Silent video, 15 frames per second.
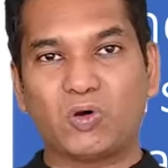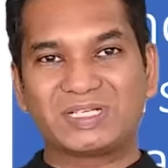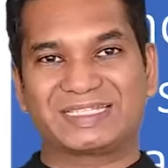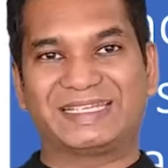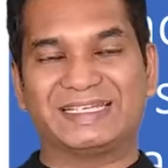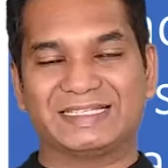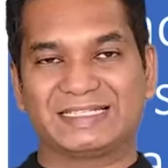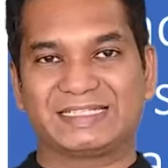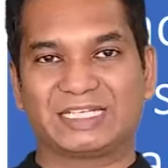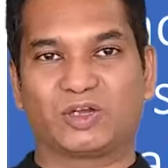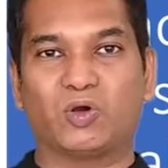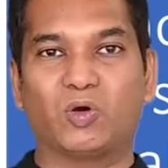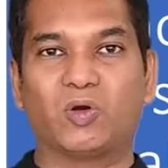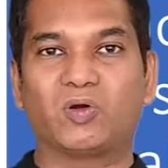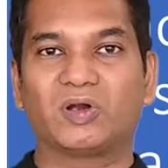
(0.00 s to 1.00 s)

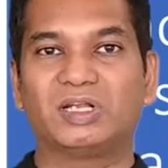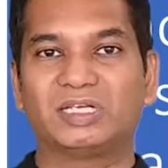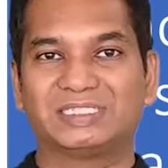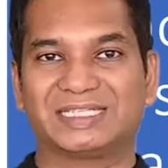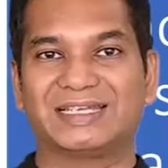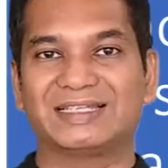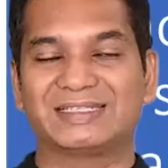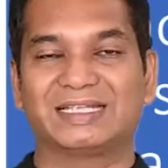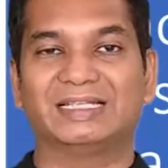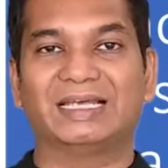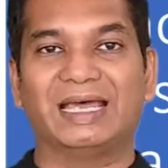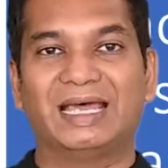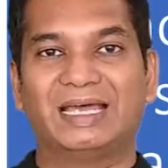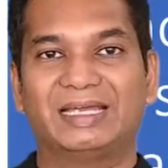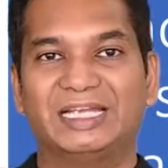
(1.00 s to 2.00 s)
skills and
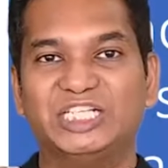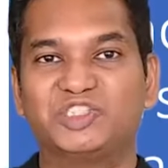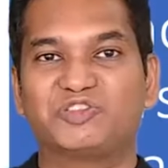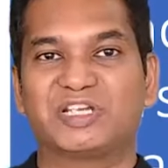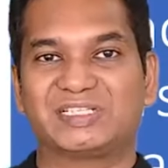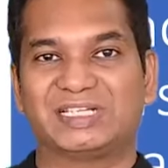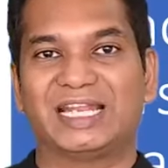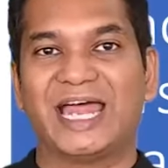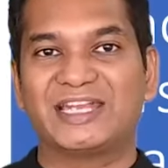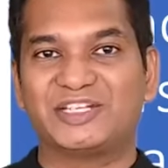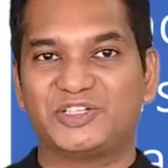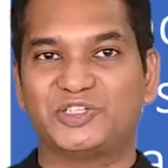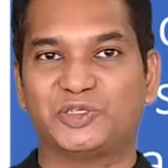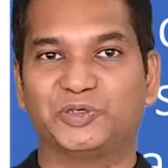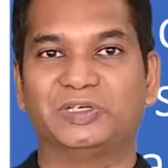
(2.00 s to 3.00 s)
the interest and
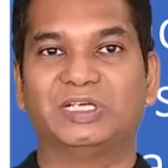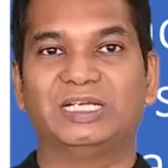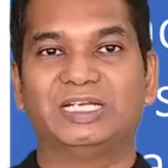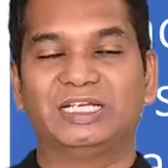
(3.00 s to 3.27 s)
attitude